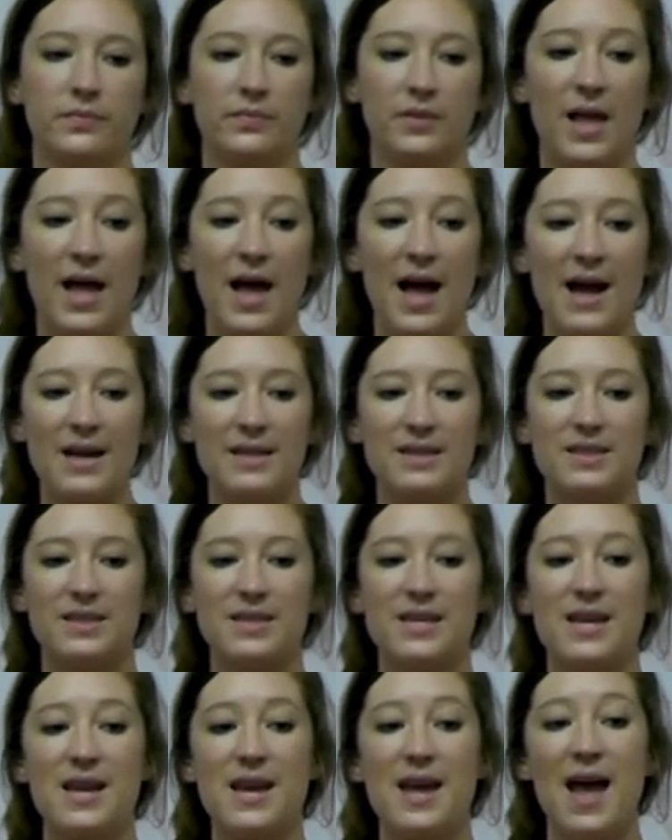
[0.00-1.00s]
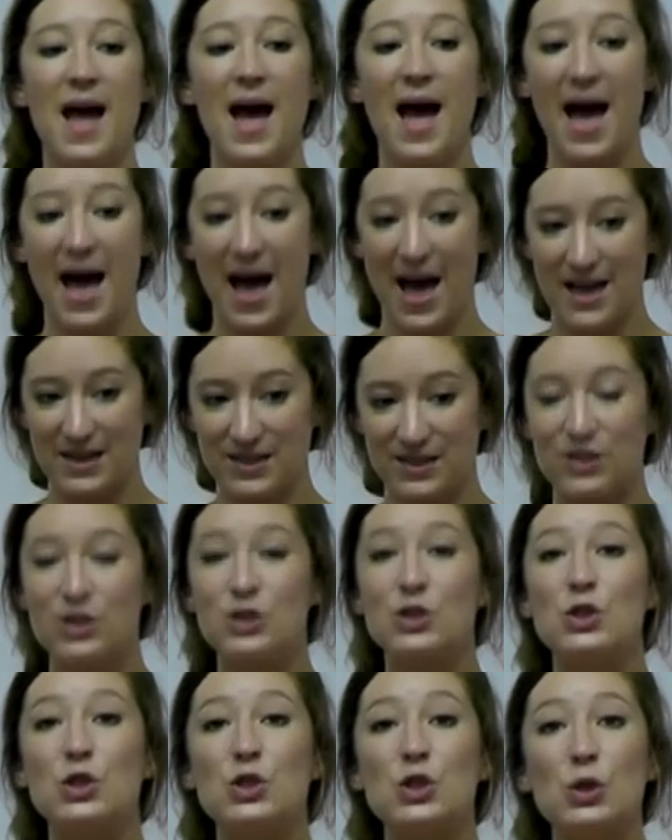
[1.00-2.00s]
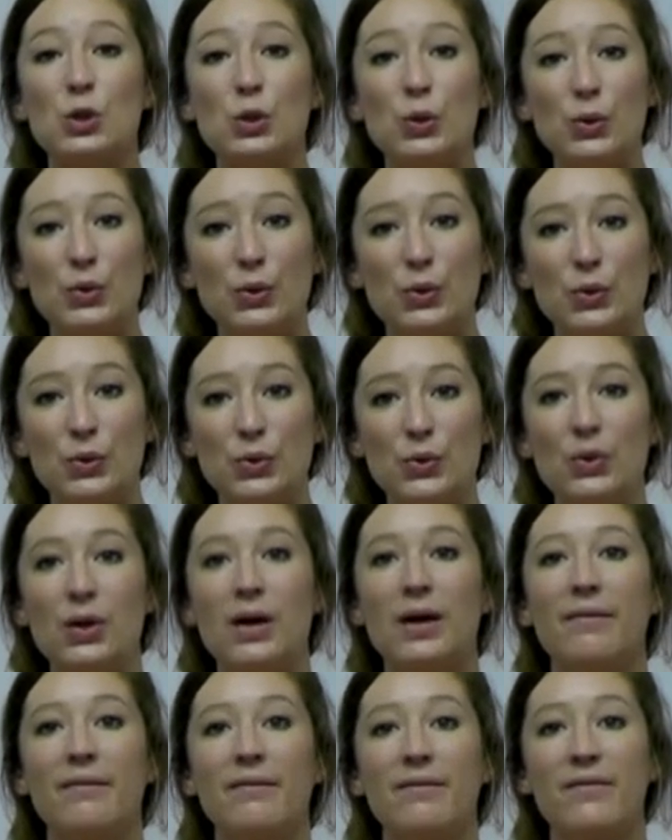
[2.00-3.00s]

Lexi has two